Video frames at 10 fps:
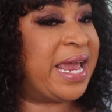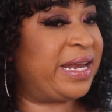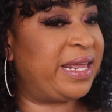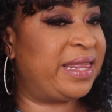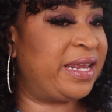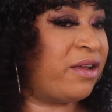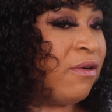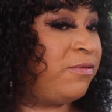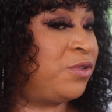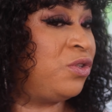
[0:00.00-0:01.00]
anything
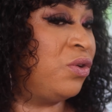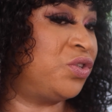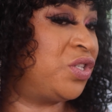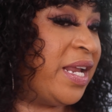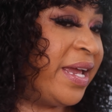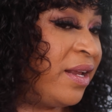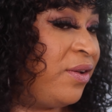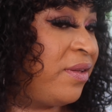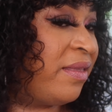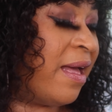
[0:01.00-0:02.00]
of such like
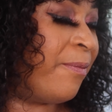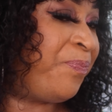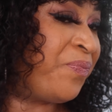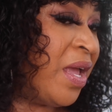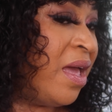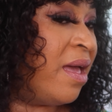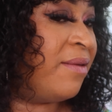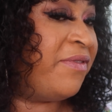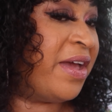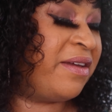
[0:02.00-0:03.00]
look at that
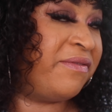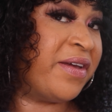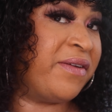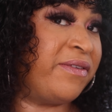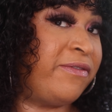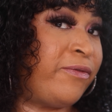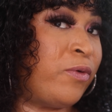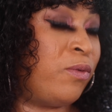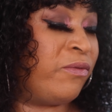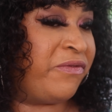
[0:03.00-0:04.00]
very very
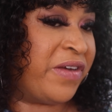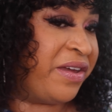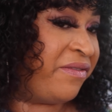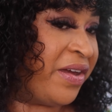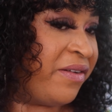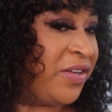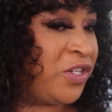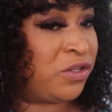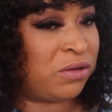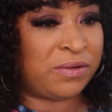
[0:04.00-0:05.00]
full very very
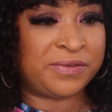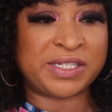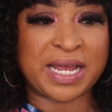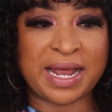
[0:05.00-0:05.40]
soft